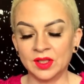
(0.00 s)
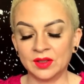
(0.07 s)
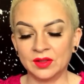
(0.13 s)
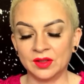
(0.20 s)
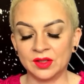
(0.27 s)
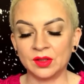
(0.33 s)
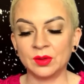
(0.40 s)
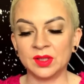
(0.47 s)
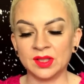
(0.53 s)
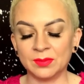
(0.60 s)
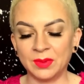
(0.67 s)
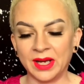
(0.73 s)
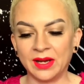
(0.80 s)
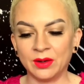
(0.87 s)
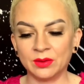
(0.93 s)
So it's
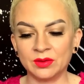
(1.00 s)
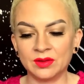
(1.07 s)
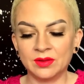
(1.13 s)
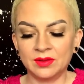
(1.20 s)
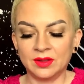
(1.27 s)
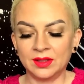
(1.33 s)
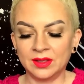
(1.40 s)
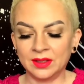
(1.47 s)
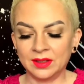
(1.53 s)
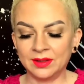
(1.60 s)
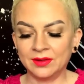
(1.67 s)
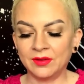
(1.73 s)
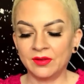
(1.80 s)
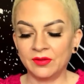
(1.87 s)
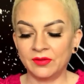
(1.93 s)
about
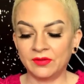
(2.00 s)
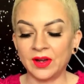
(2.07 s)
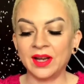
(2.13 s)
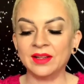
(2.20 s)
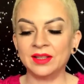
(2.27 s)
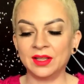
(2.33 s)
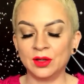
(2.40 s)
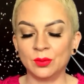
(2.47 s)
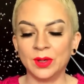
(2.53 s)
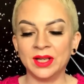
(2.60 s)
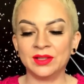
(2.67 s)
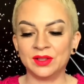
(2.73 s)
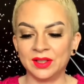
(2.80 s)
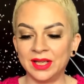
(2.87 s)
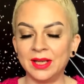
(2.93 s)
finding a way
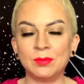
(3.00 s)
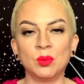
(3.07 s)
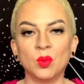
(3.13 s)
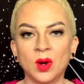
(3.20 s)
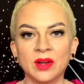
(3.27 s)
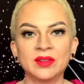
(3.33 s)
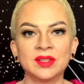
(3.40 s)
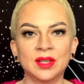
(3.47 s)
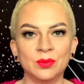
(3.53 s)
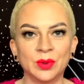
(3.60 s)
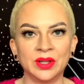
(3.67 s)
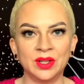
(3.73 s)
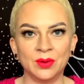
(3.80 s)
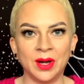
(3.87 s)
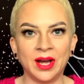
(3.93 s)
to keep wanting
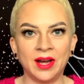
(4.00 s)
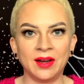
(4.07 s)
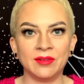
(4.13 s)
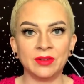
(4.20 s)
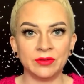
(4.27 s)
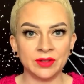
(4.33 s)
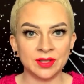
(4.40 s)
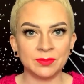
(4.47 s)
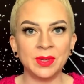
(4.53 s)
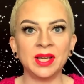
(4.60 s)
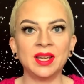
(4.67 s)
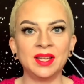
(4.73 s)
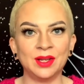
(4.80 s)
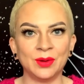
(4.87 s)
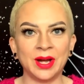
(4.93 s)
what you have. If it's
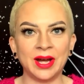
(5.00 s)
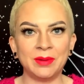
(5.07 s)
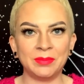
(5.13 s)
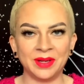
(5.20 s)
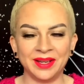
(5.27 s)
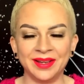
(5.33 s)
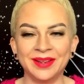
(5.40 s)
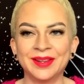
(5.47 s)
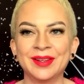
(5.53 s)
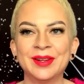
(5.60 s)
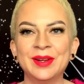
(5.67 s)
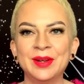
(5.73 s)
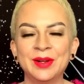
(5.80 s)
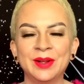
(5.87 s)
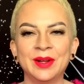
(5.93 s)
making you happy,
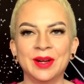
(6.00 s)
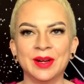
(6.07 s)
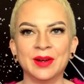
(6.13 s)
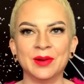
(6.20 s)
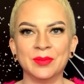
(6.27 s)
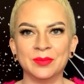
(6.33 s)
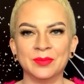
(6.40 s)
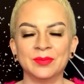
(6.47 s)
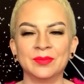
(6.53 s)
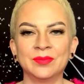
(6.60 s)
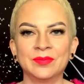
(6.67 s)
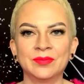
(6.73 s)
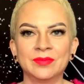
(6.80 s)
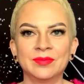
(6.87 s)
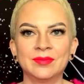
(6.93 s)
you
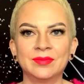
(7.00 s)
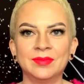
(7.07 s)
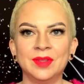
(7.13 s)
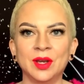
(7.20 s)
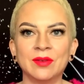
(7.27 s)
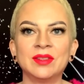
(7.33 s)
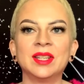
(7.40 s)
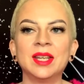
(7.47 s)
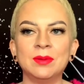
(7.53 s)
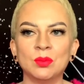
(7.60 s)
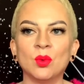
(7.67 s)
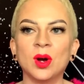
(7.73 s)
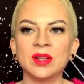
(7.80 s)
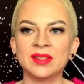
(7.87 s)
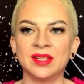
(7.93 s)
have to keep
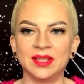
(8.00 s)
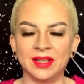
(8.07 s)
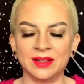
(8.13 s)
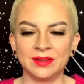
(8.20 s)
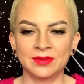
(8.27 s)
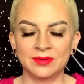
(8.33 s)
wanting it.